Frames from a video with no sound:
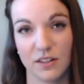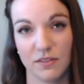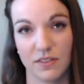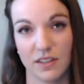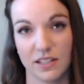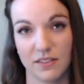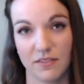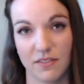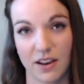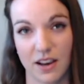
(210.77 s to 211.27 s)

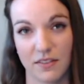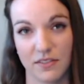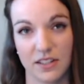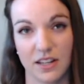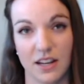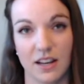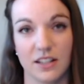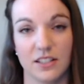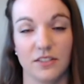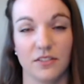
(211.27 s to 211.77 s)
these 5
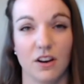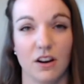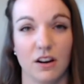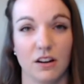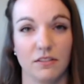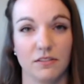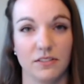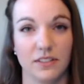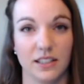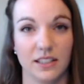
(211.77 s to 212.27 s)
styles of
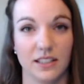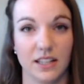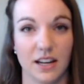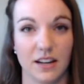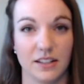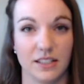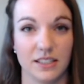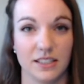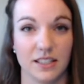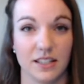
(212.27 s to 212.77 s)
conflict
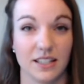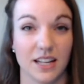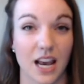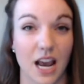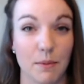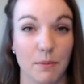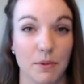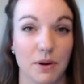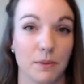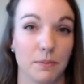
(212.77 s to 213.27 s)
has a
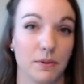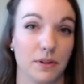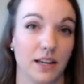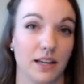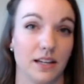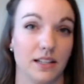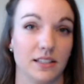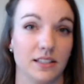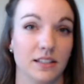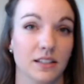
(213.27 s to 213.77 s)
time and a
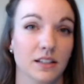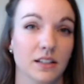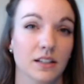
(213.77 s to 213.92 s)
place.